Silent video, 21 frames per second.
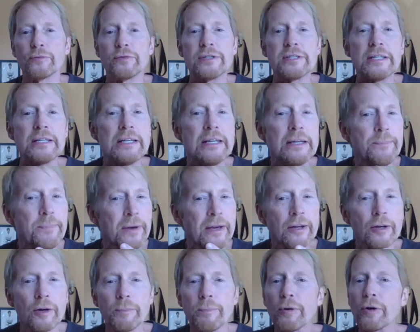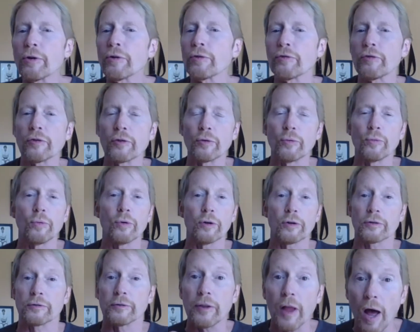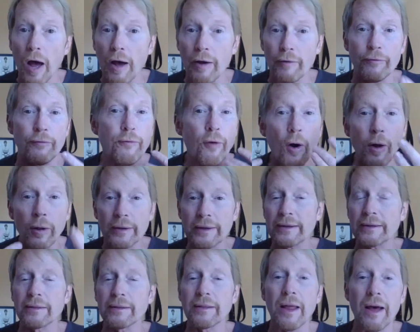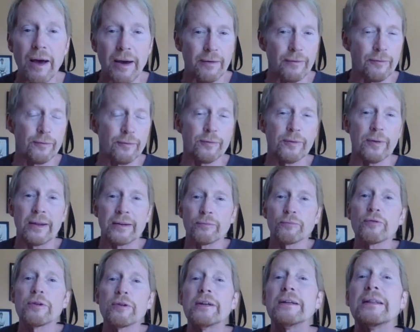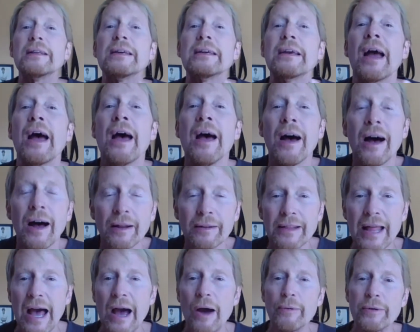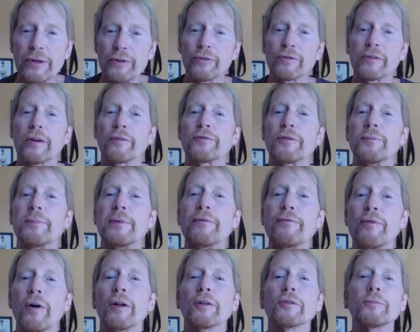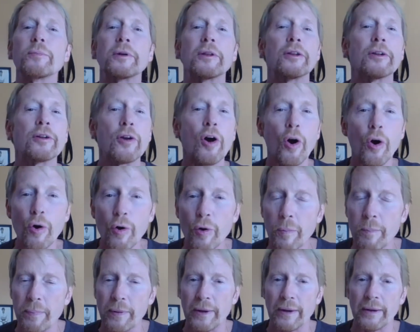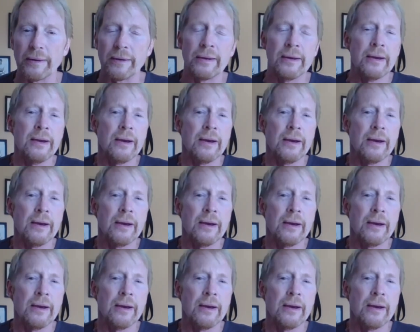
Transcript: deep interpersonal work, love, falling in love, and really allowing yourself to be vulnerable and open.